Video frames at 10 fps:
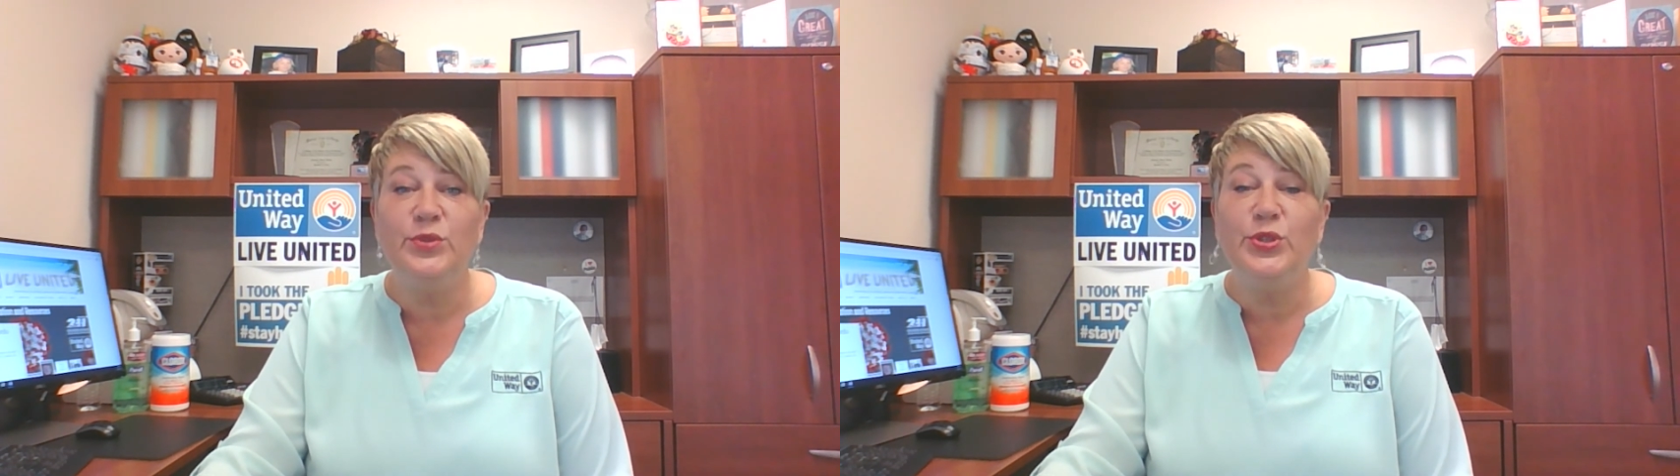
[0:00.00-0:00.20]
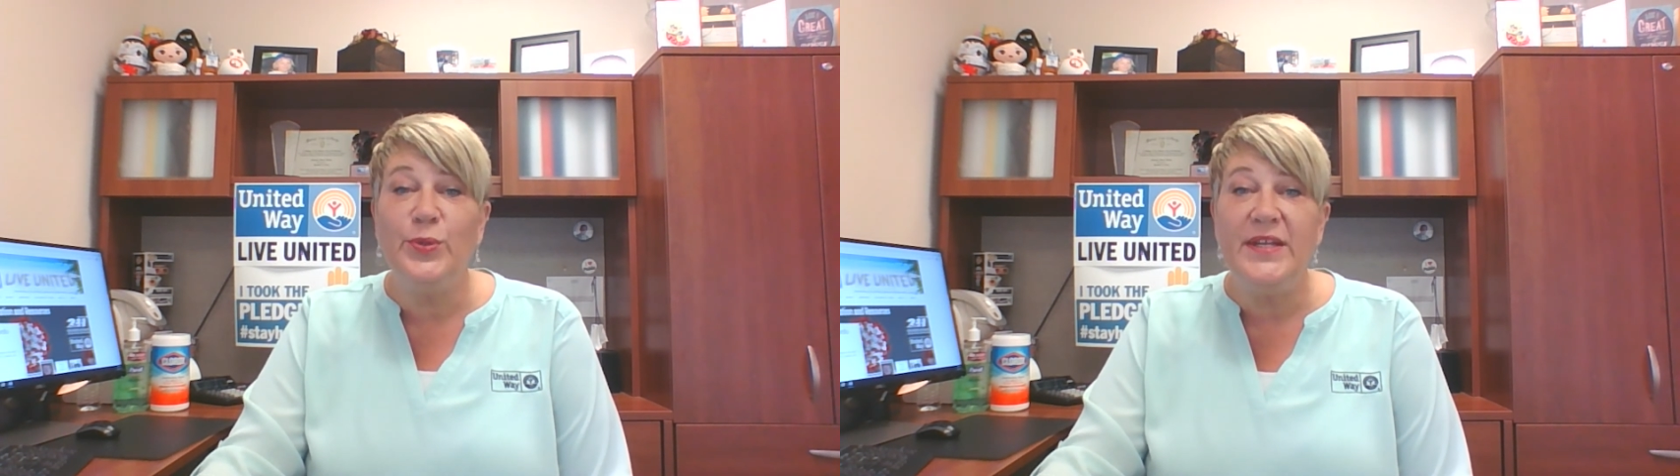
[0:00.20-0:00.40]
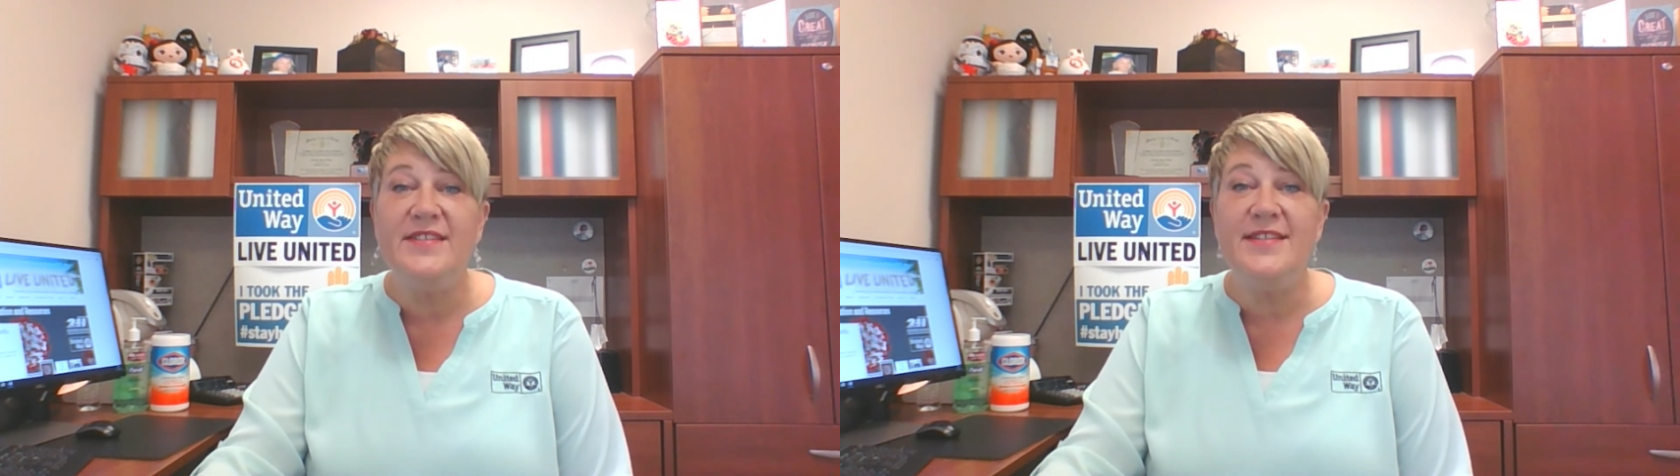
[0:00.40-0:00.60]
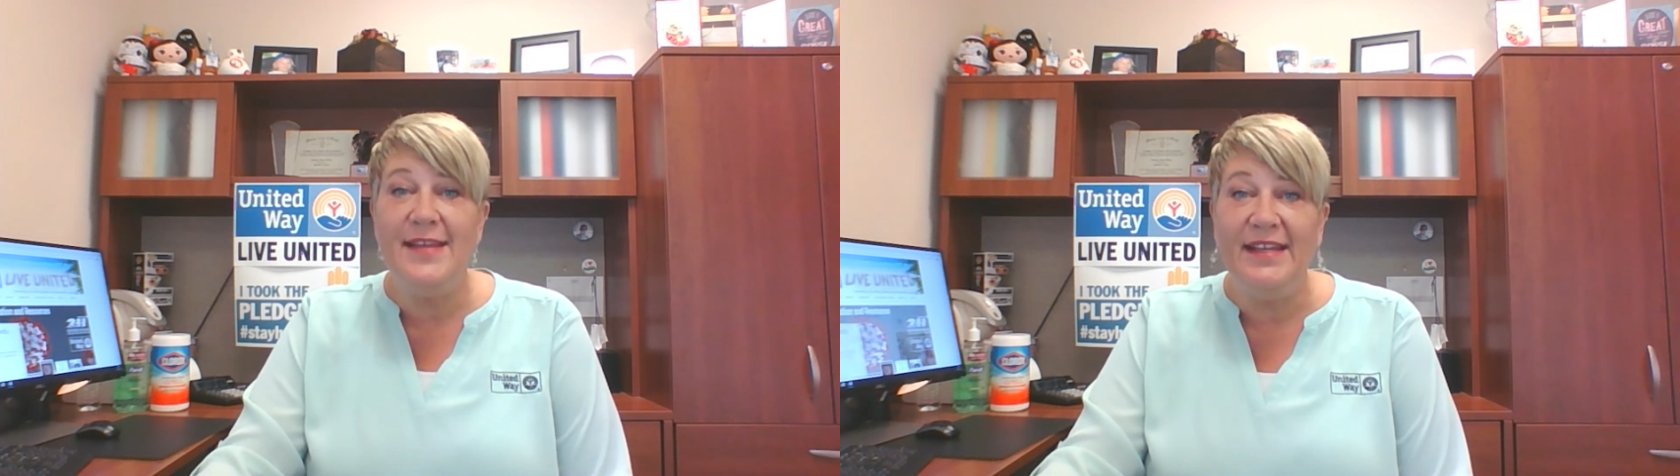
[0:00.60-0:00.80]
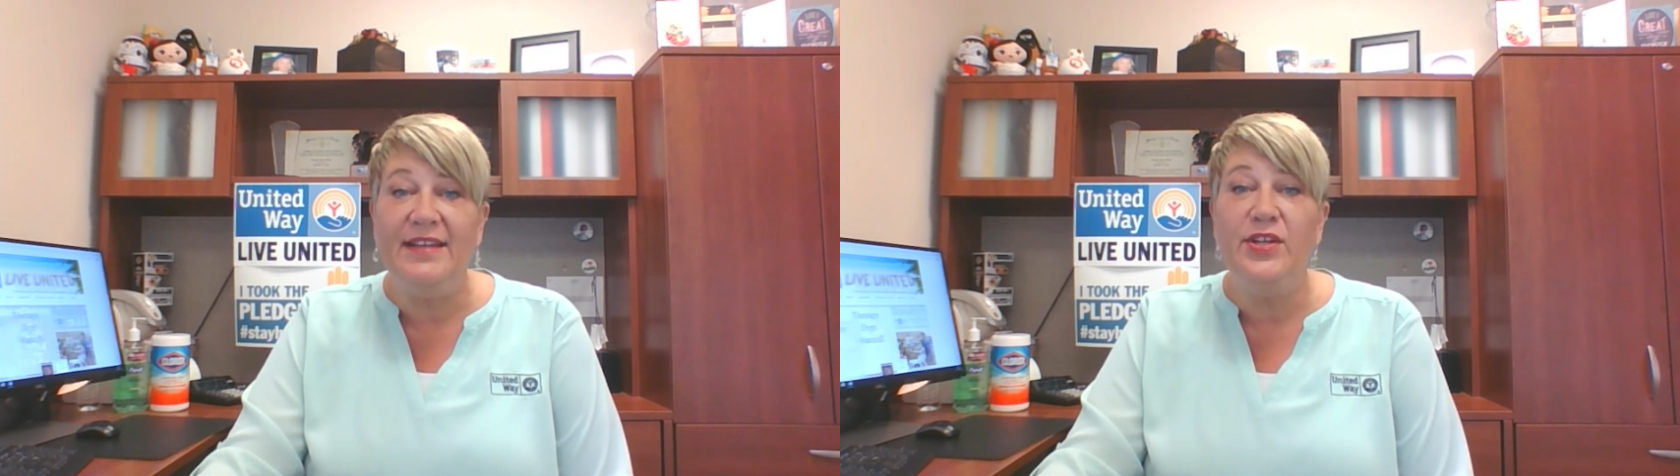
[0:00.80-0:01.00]
We're going
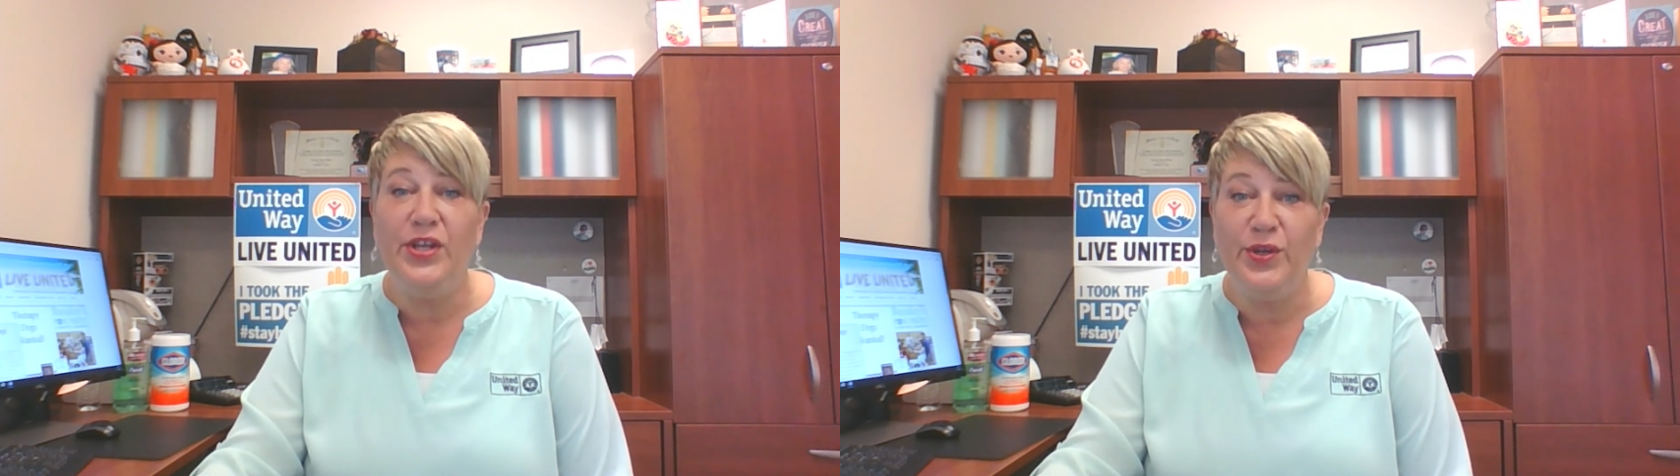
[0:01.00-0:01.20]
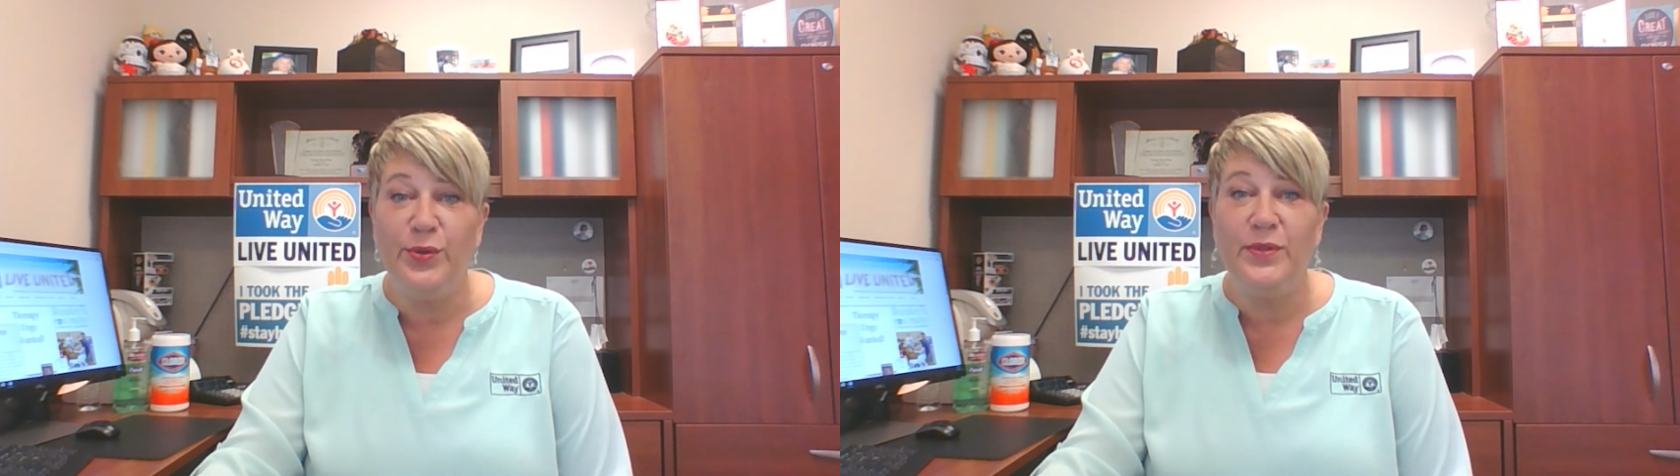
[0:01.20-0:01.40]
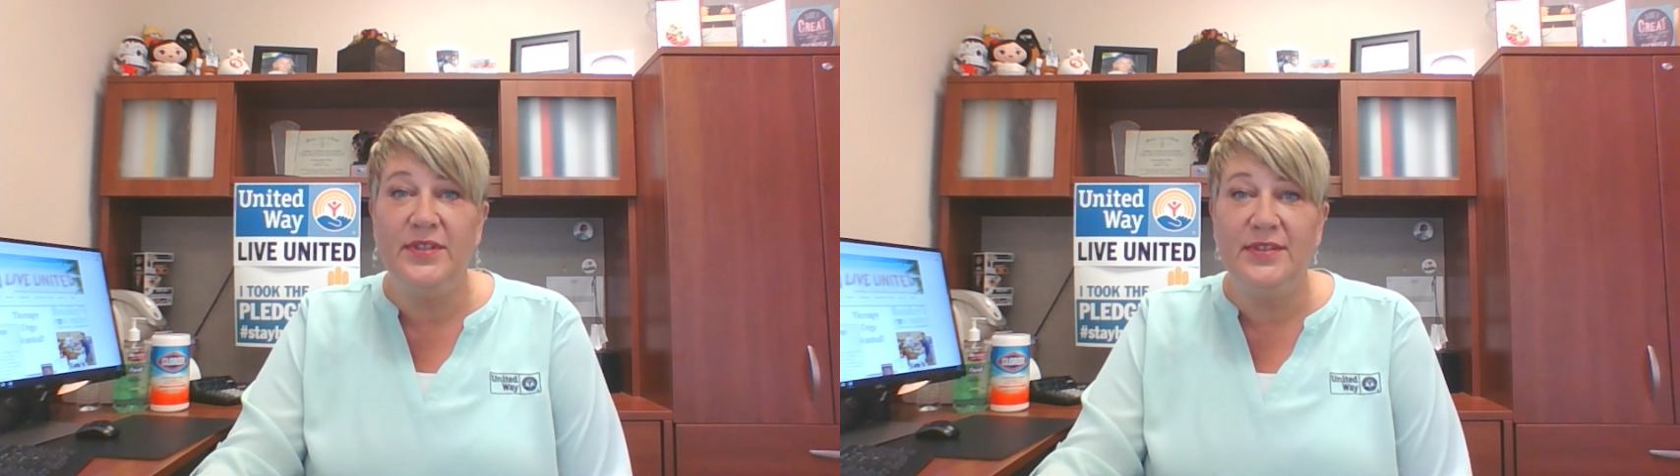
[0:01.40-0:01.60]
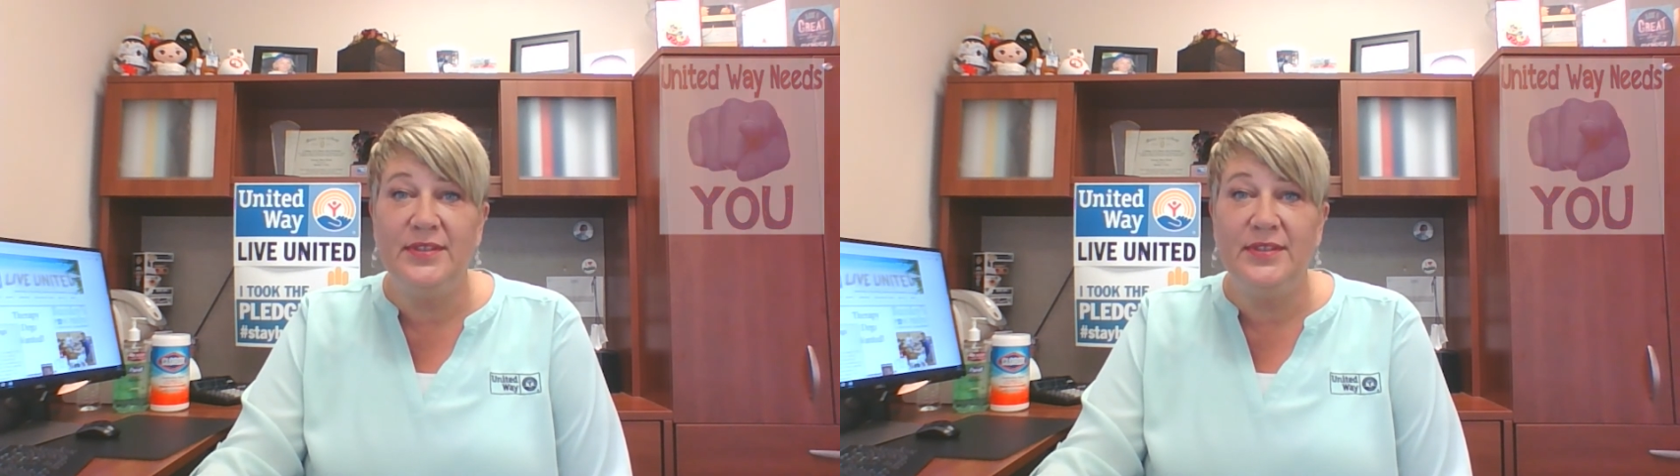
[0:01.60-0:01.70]
to need you.